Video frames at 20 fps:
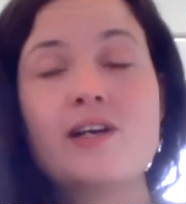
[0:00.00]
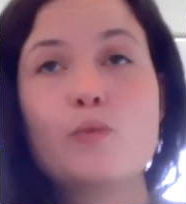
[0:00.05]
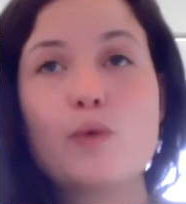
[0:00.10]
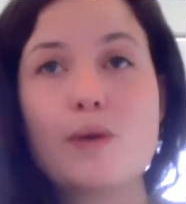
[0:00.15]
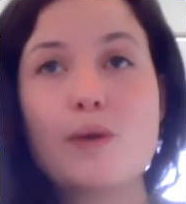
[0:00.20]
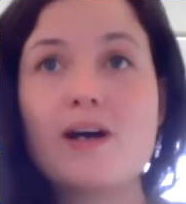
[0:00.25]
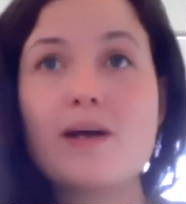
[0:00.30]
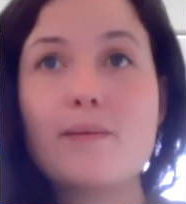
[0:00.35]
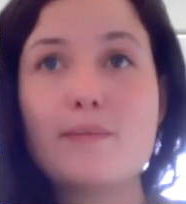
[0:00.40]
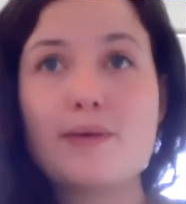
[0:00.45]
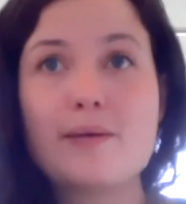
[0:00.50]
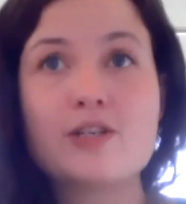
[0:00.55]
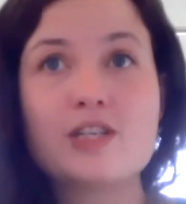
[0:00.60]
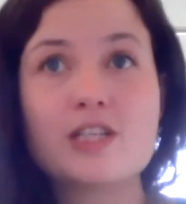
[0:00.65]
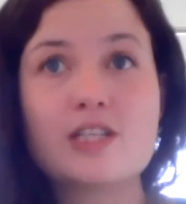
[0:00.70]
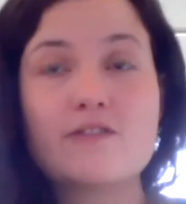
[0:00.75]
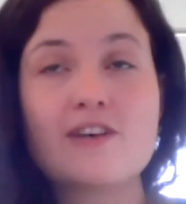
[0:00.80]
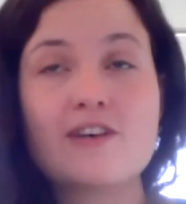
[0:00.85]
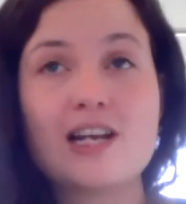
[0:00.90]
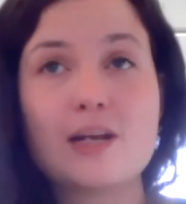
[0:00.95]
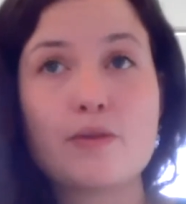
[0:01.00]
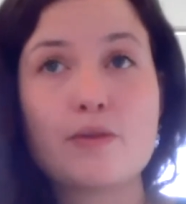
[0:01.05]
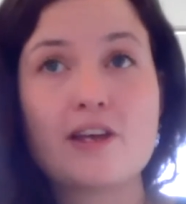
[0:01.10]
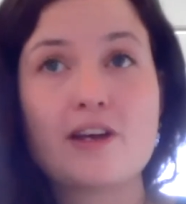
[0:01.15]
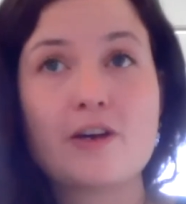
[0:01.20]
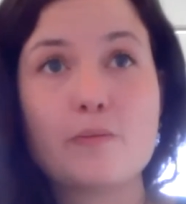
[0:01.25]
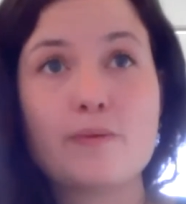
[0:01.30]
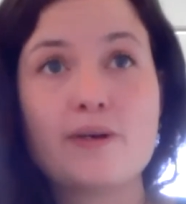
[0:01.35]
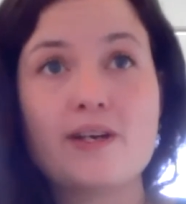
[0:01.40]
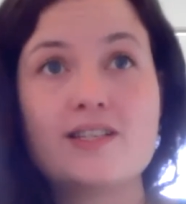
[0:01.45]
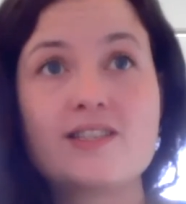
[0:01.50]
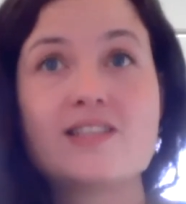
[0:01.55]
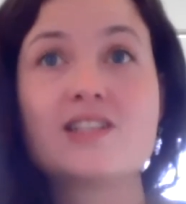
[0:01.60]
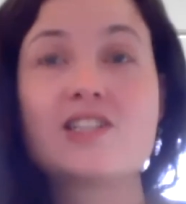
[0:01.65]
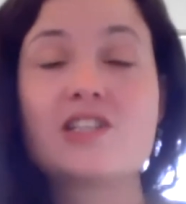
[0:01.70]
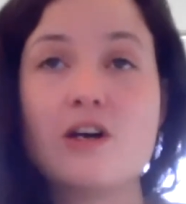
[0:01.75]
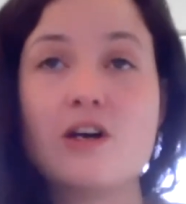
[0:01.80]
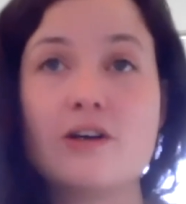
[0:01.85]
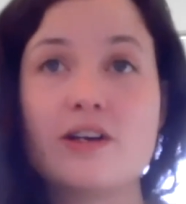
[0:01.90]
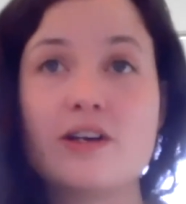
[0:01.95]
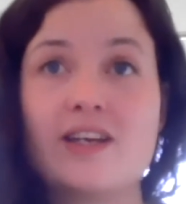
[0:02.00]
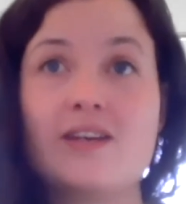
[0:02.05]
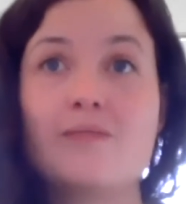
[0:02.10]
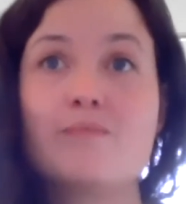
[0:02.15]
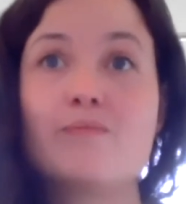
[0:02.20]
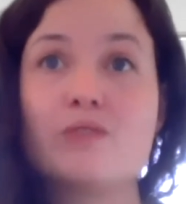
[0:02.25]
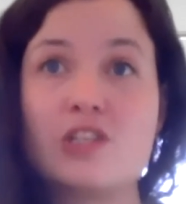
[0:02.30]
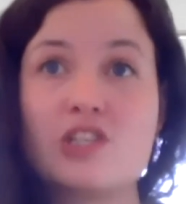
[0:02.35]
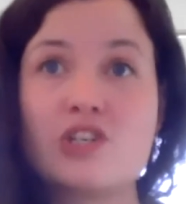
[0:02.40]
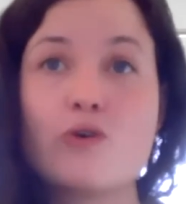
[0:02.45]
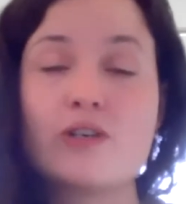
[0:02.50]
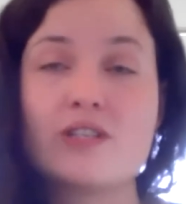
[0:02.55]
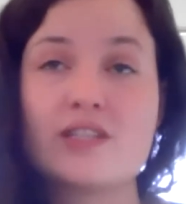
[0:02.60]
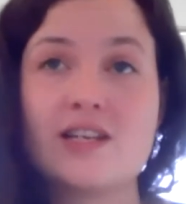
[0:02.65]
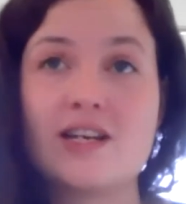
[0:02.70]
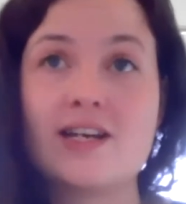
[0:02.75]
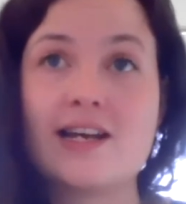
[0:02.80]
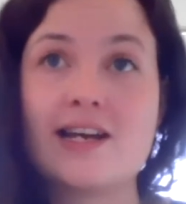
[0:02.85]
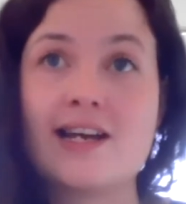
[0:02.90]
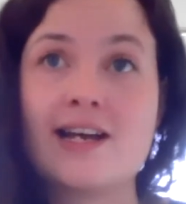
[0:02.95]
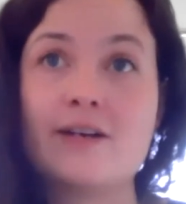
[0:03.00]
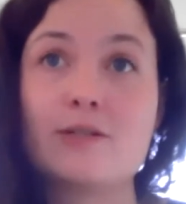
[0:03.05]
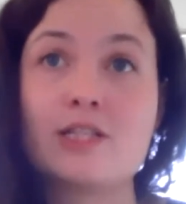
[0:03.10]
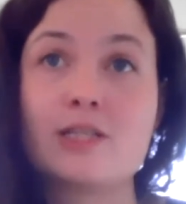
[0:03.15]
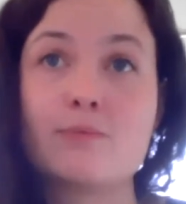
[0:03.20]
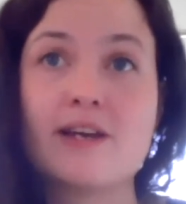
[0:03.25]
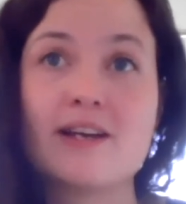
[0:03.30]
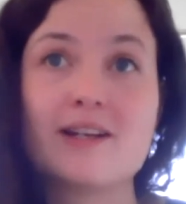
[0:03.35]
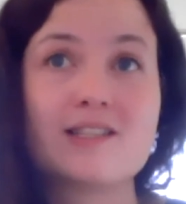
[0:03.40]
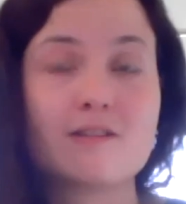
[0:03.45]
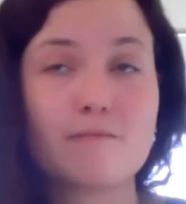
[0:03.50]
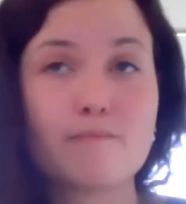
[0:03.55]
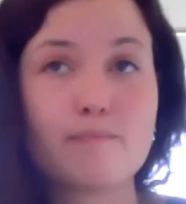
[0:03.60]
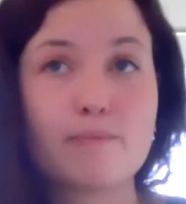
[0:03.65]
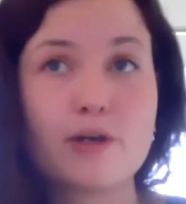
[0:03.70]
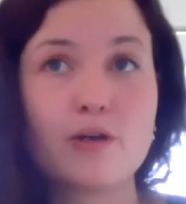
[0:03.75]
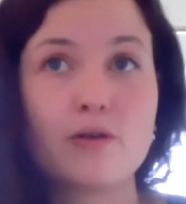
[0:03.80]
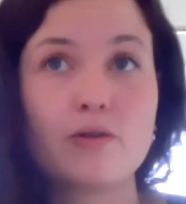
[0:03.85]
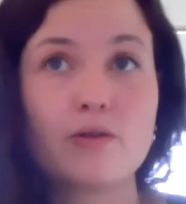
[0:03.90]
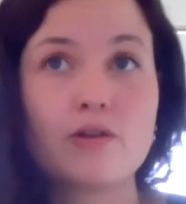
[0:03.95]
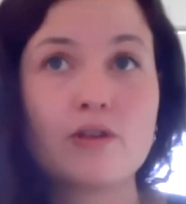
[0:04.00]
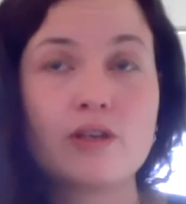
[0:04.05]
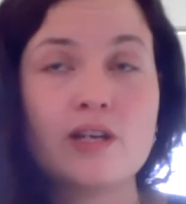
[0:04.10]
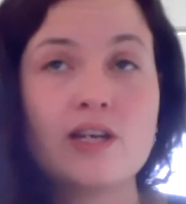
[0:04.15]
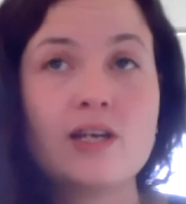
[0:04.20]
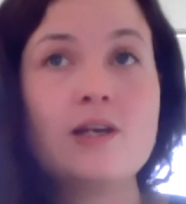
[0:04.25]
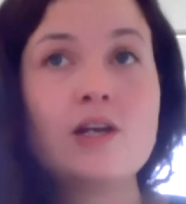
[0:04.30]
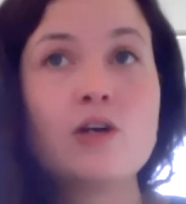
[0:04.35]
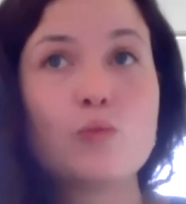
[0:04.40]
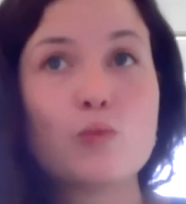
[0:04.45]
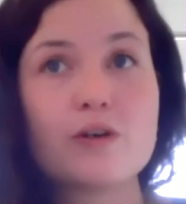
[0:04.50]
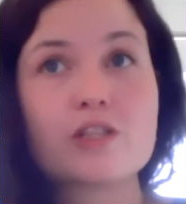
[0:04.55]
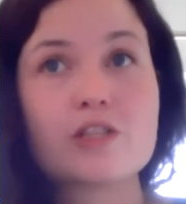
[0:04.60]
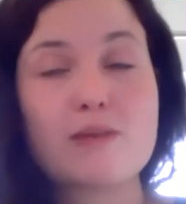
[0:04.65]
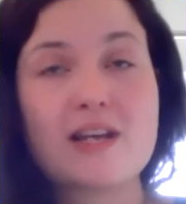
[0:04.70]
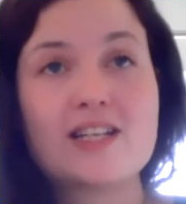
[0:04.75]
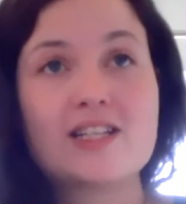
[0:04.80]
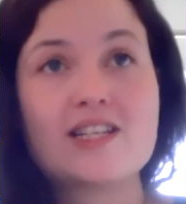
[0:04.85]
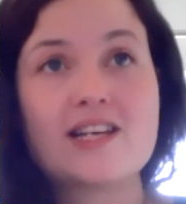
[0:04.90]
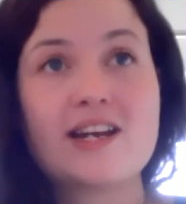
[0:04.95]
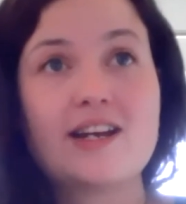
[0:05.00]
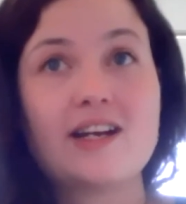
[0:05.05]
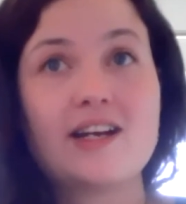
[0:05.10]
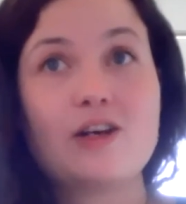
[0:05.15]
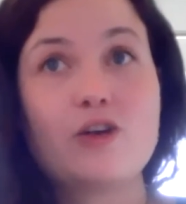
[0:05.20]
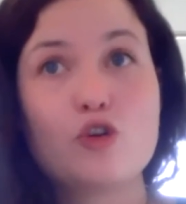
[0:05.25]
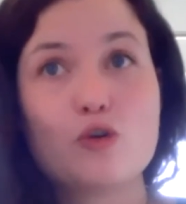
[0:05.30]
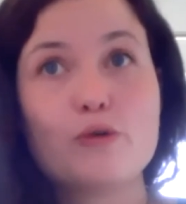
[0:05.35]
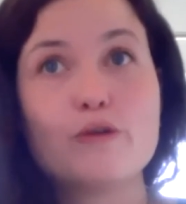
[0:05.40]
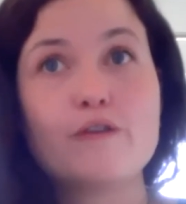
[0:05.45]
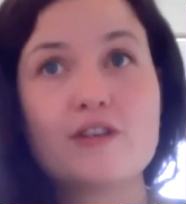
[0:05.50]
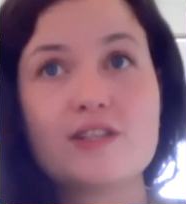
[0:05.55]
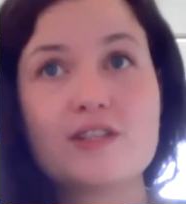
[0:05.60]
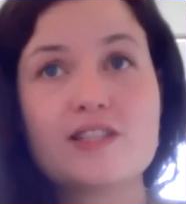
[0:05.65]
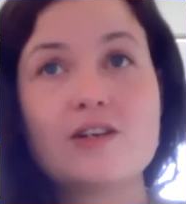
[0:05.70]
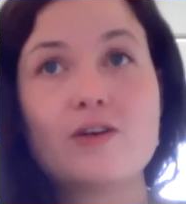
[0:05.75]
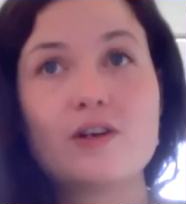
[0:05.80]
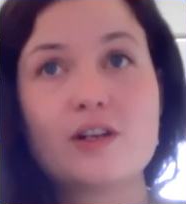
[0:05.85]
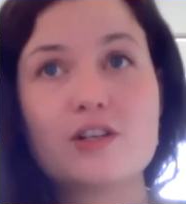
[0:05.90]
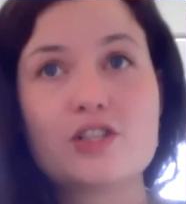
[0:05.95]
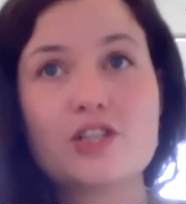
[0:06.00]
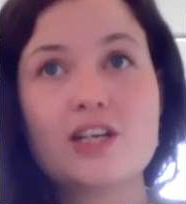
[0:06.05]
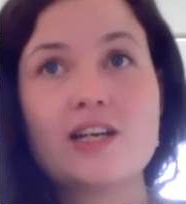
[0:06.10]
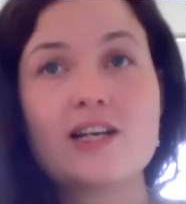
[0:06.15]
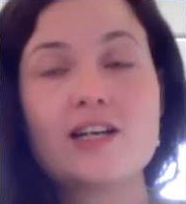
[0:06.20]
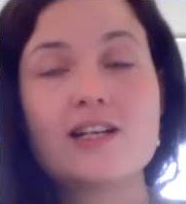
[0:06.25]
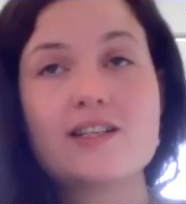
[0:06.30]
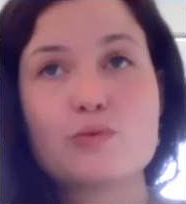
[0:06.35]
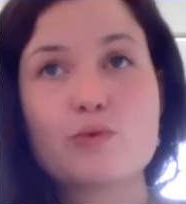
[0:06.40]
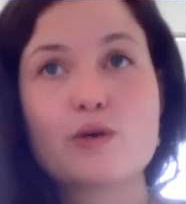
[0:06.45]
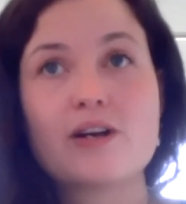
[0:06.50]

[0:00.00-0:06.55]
we might be able to develop therapies that target the toxic aspects of both whilst maintaining normal physiology as